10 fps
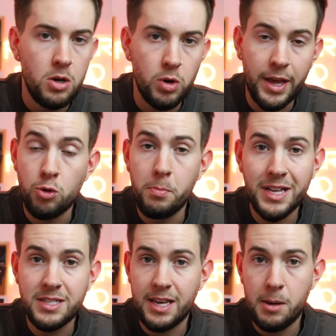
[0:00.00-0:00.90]
will get you a
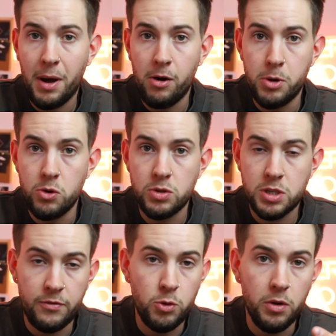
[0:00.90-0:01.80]
mid-tier pair of boots
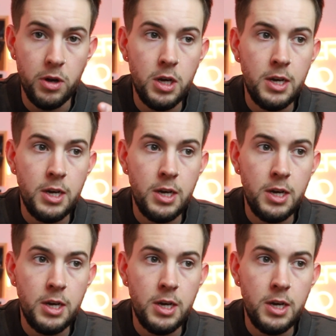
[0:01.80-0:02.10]
if you want.